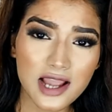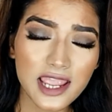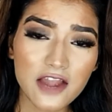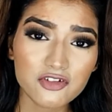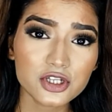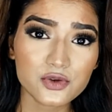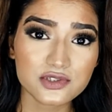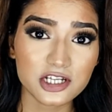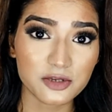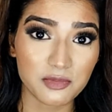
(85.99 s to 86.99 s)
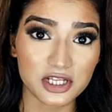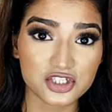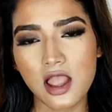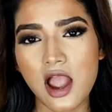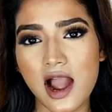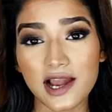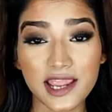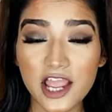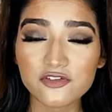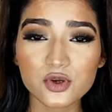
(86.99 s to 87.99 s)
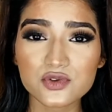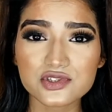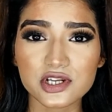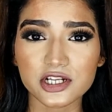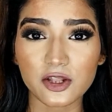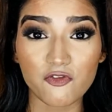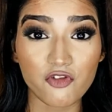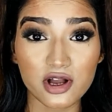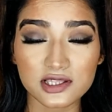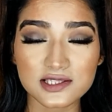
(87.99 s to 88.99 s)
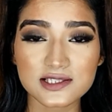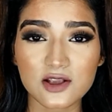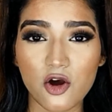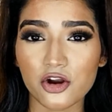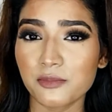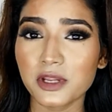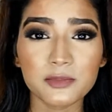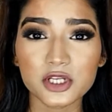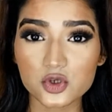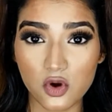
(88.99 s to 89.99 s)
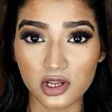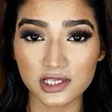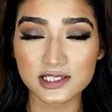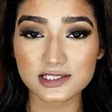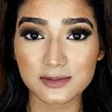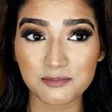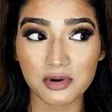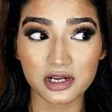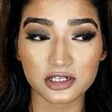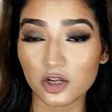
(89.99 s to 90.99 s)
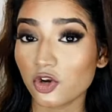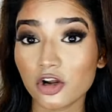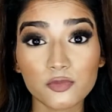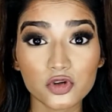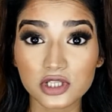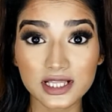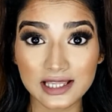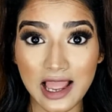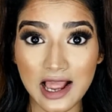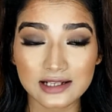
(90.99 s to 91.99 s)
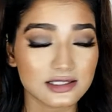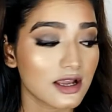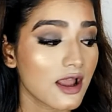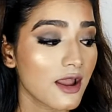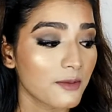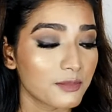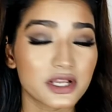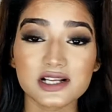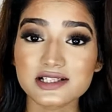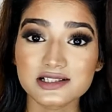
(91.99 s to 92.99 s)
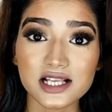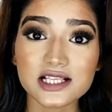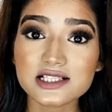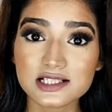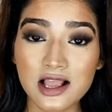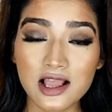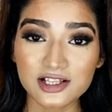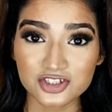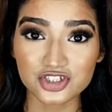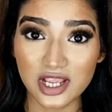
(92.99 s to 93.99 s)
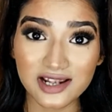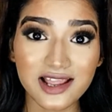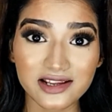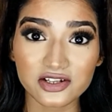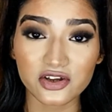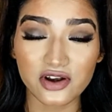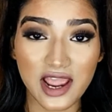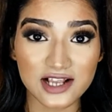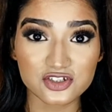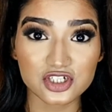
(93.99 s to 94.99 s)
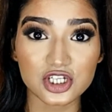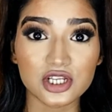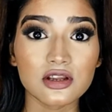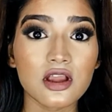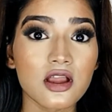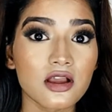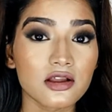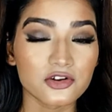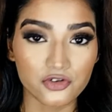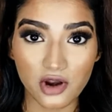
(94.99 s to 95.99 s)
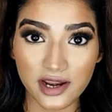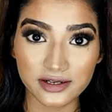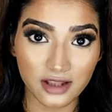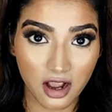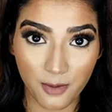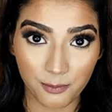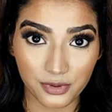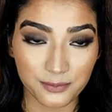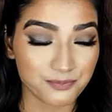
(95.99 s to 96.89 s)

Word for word: i haven't used it much I have used it once or maybe twice but not more than that because this gel liner actually dried up.